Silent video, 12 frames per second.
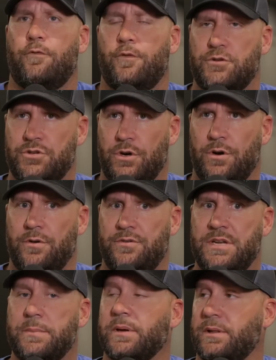For sure.
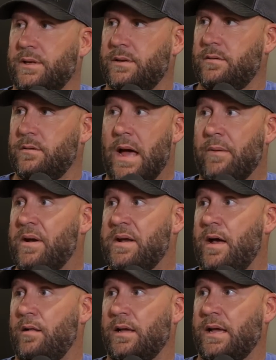Typically. Not right
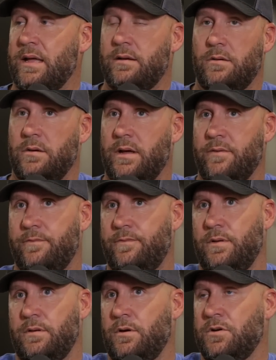now. I don't
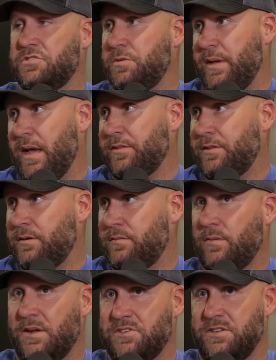have an urge to be out there
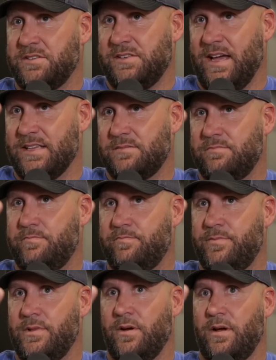watching these guys,
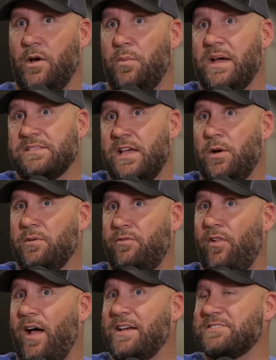as a helmet
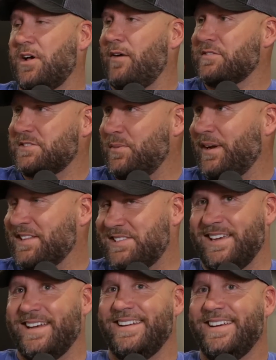flies off and someone
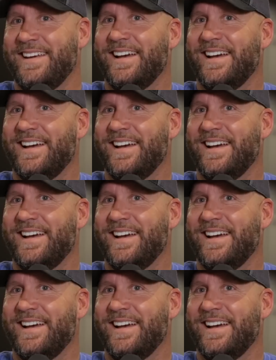gets hit.